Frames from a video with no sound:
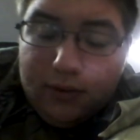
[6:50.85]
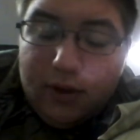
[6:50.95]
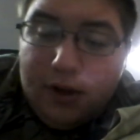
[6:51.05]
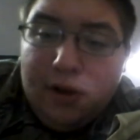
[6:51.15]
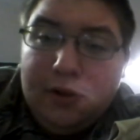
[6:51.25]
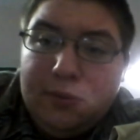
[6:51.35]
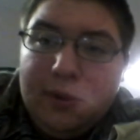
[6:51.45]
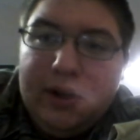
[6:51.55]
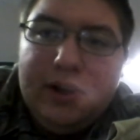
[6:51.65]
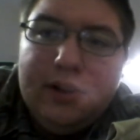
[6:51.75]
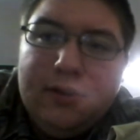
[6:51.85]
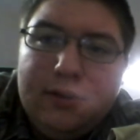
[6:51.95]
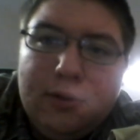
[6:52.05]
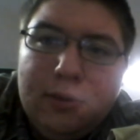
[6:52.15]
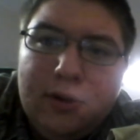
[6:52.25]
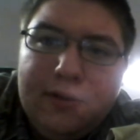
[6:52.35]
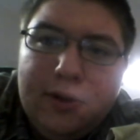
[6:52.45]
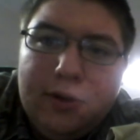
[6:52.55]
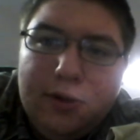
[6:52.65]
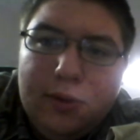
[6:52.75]
in. Another spot, in school, if
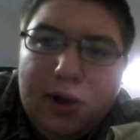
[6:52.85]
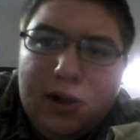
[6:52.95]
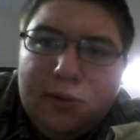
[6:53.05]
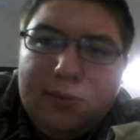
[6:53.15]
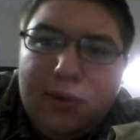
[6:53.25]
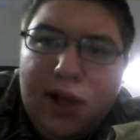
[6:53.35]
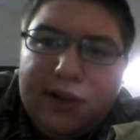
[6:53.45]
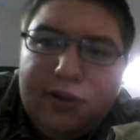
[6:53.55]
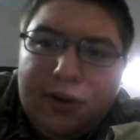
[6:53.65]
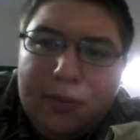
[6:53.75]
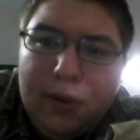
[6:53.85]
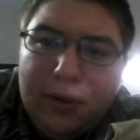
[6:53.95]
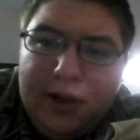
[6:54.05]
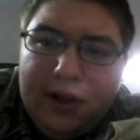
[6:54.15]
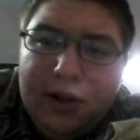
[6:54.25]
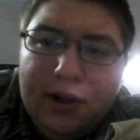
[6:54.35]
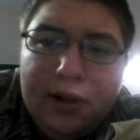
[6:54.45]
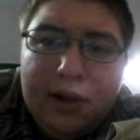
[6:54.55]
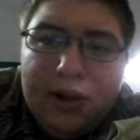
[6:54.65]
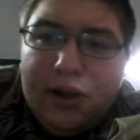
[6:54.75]
you do plastic molding,
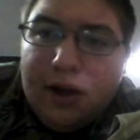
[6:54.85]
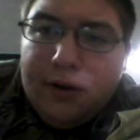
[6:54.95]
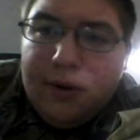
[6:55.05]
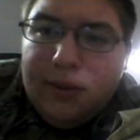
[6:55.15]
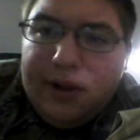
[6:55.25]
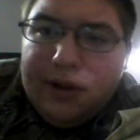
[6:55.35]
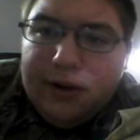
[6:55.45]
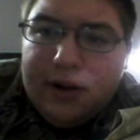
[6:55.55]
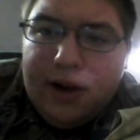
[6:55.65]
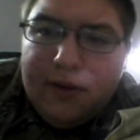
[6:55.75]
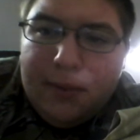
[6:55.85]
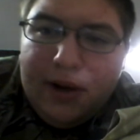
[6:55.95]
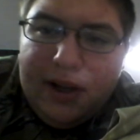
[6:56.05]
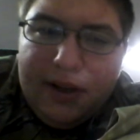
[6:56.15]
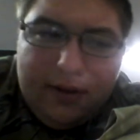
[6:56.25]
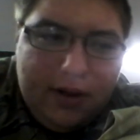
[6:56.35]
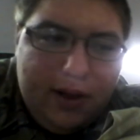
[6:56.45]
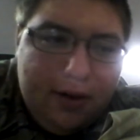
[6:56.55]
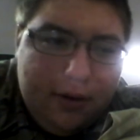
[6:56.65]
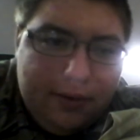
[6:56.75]
I don't know whether everybody has
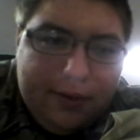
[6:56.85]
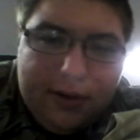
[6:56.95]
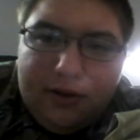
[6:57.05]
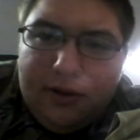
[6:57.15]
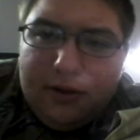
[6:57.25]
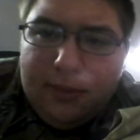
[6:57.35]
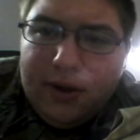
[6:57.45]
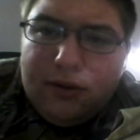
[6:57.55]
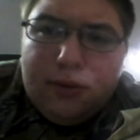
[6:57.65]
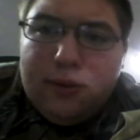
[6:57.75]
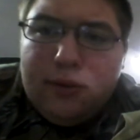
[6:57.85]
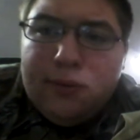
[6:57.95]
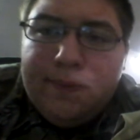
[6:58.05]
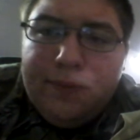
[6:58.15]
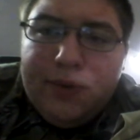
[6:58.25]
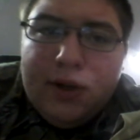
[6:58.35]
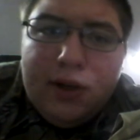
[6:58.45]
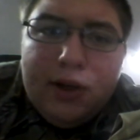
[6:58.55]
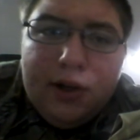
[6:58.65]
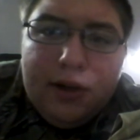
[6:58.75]
that or if it's just my school.
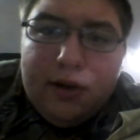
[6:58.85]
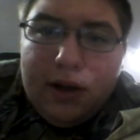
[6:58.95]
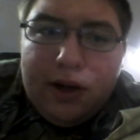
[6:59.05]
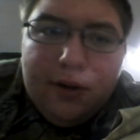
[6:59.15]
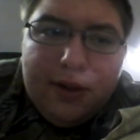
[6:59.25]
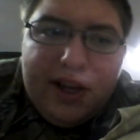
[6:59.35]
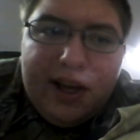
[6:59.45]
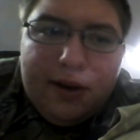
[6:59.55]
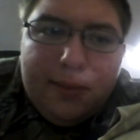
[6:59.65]
I know they had it